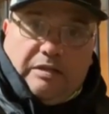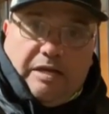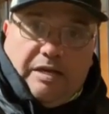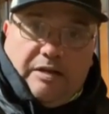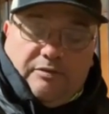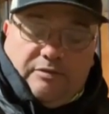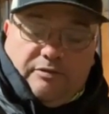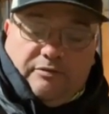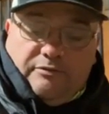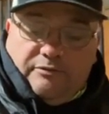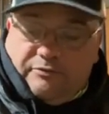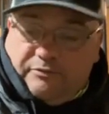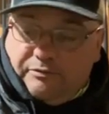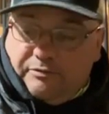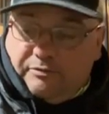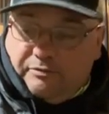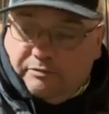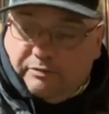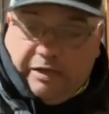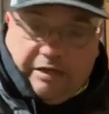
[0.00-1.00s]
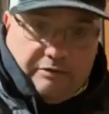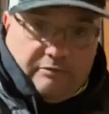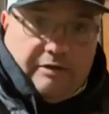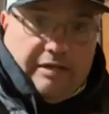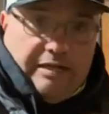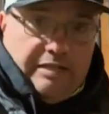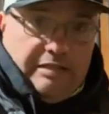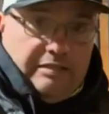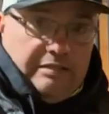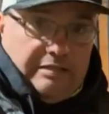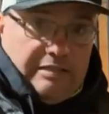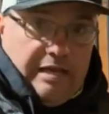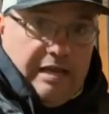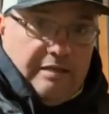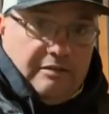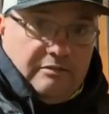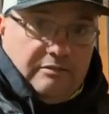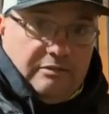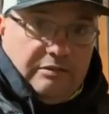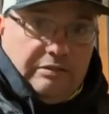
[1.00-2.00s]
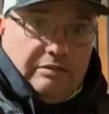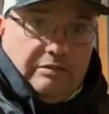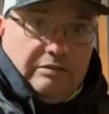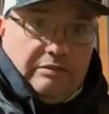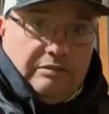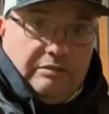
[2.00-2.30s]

out of like reining saddles.